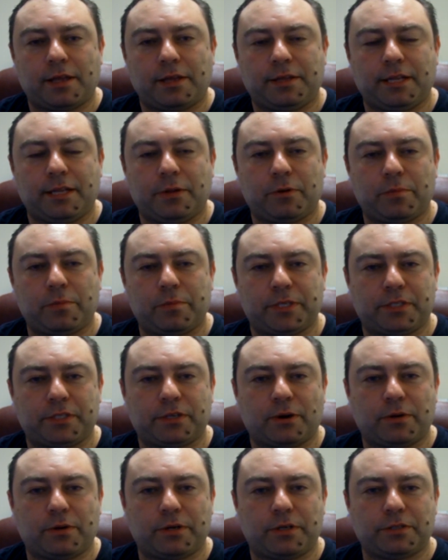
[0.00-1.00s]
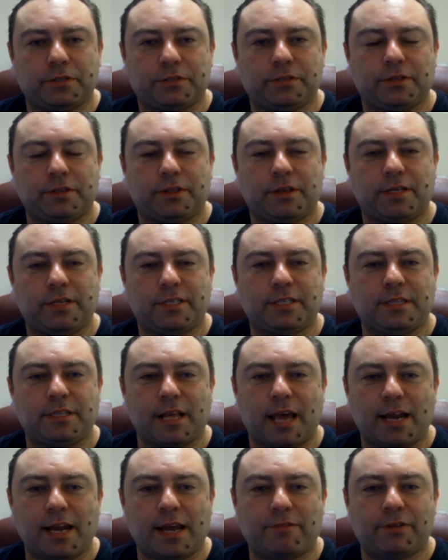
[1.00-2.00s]
dealing with business owners,
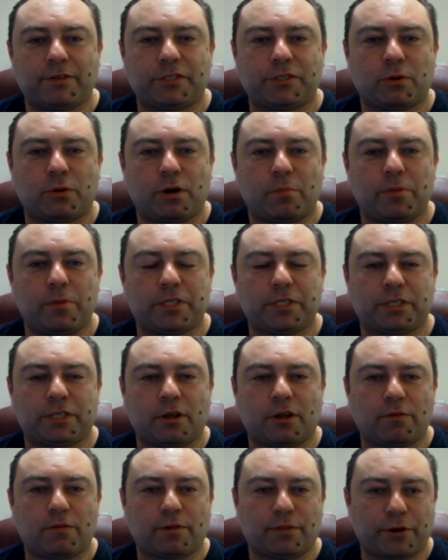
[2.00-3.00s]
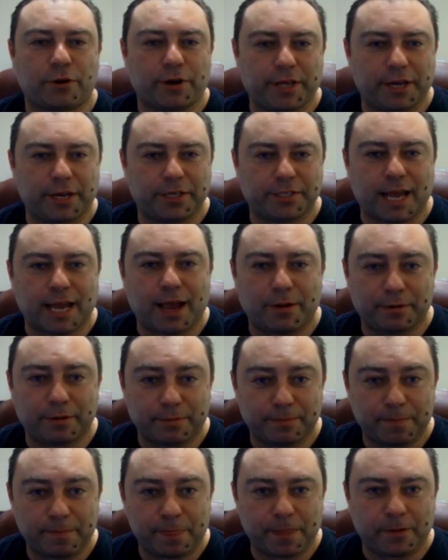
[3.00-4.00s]
I never saw a business loan for 30 years out.
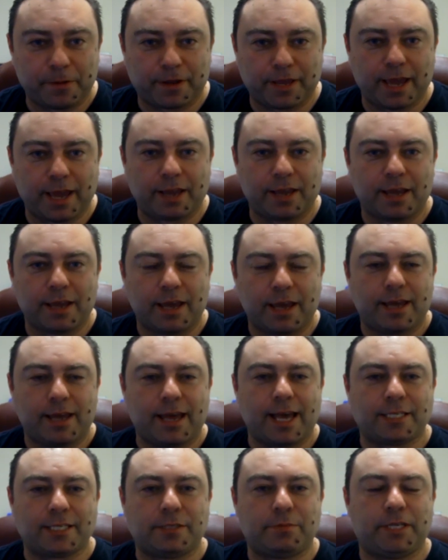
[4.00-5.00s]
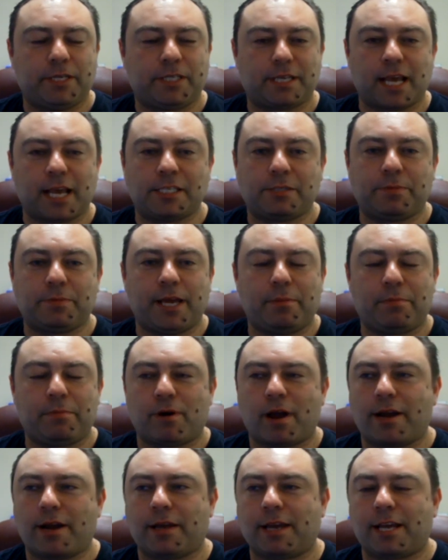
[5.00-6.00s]
Okay, as it's an SBA
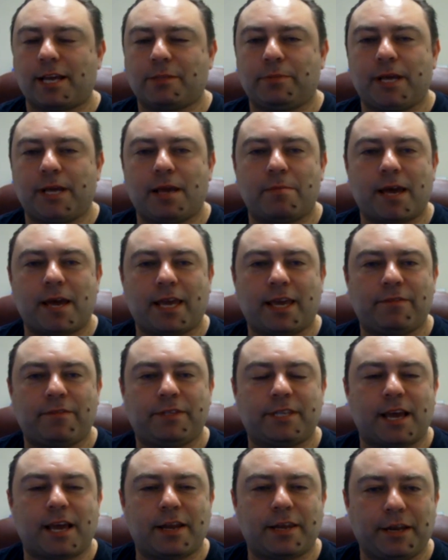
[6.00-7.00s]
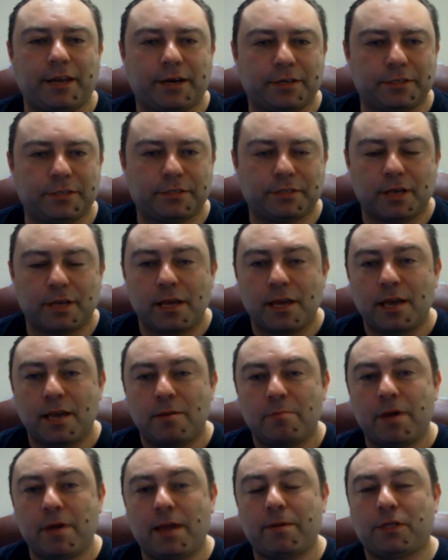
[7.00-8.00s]
product. SBA might give you 10 years,
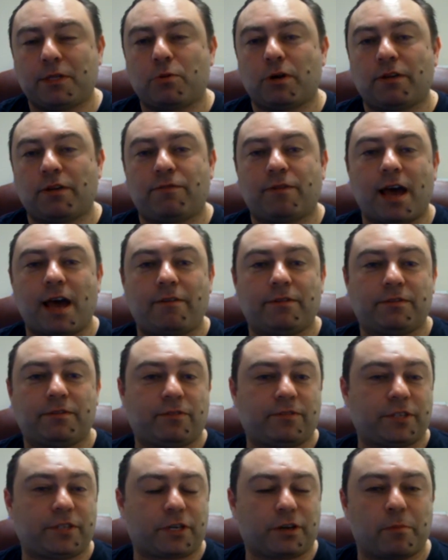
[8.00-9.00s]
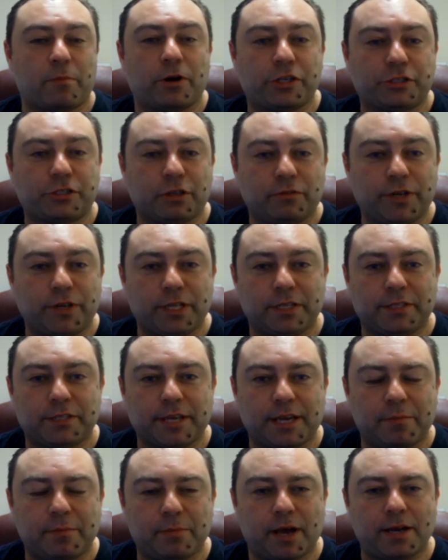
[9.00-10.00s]
maybe 25 is for commercial real
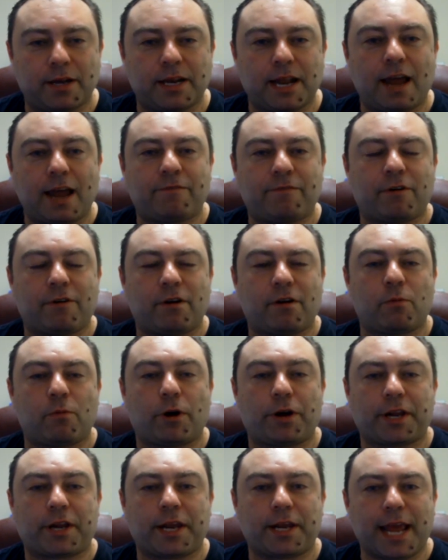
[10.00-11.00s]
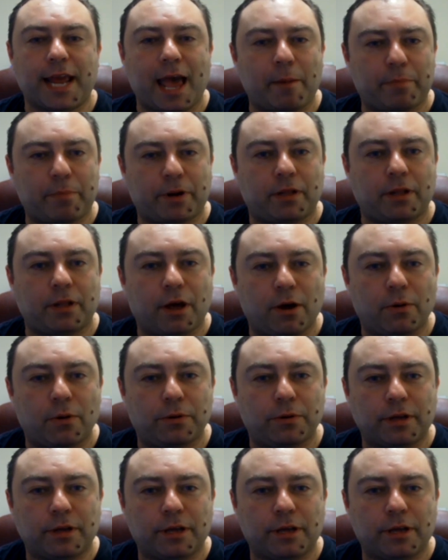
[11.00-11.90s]
estate, but not for working capital loan.